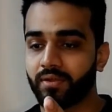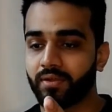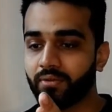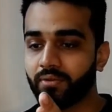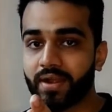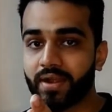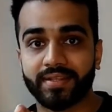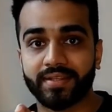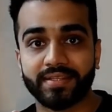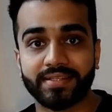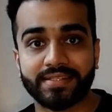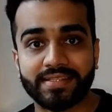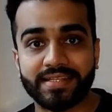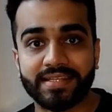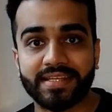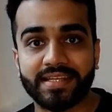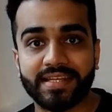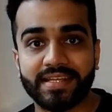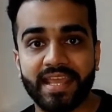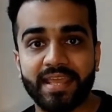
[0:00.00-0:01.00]
write the
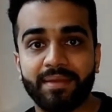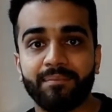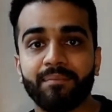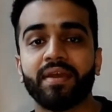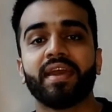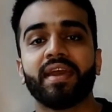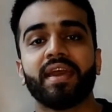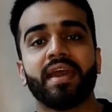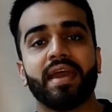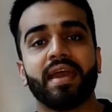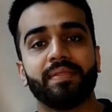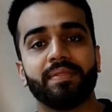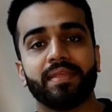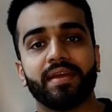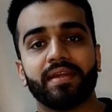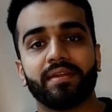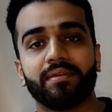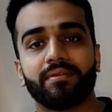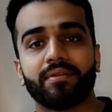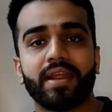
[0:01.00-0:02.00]
city name, and
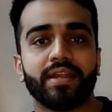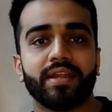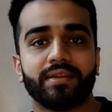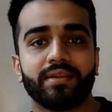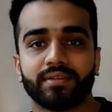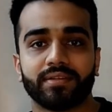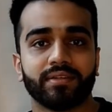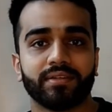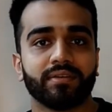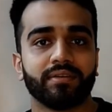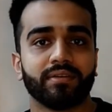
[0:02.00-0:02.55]
then write